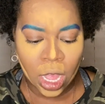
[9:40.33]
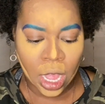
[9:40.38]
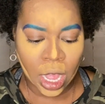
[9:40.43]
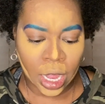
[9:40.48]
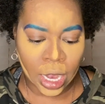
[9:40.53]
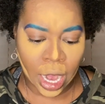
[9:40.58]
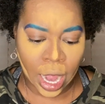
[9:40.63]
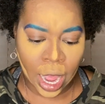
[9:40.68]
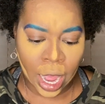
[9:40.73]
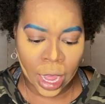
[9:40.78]

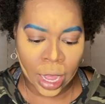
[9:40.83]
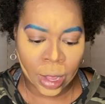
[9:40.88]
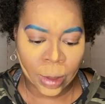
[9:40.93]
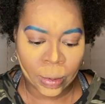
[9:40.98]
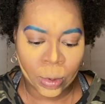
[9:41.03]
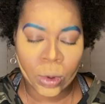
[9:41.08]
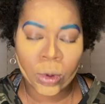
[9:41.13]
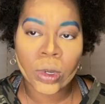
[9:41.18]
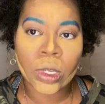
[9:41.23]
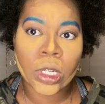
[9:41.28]
And I'm
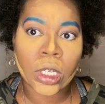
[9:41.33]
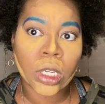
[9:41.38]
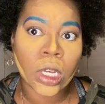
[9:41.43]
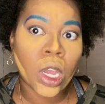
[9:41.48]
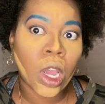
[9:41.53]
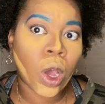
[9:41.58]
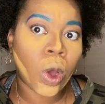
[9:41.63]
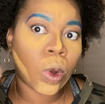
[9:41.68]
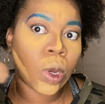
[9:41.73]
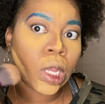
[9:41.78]
going to
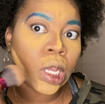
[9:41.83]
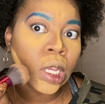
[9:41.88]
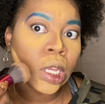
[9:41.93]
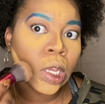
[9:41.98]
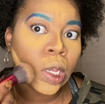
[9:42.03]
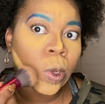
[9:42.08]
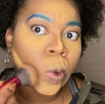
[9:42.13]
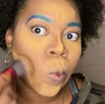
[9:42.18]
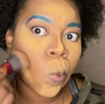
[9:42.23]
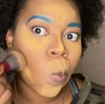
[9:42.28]
go
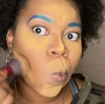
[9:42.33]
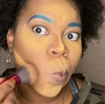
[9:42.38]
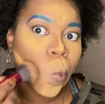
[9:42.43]
in